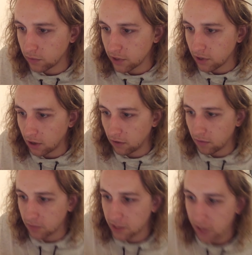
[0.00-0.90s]
call
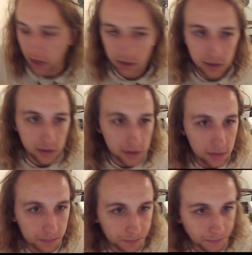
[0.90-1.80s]
them standies,
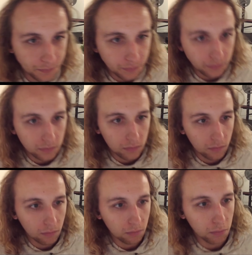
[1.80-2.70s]

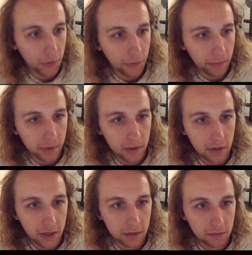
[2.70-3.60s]
but they're really like